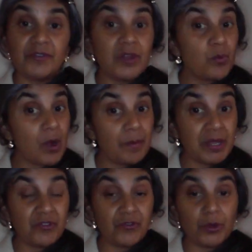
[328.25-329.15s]
even though it
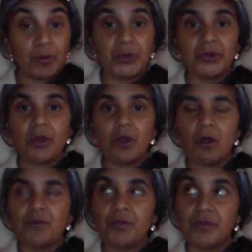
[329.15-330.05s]
won't be the full moon
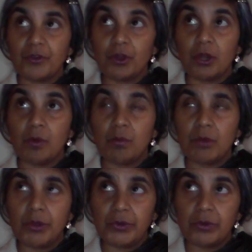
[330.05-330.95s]
of the full
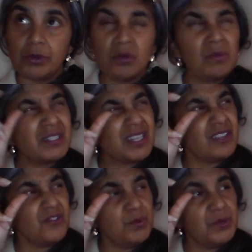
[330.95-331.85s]
moon. Or was it
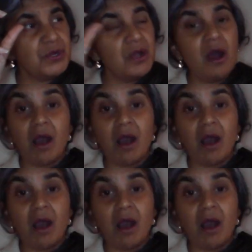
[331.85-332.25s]
the full moon?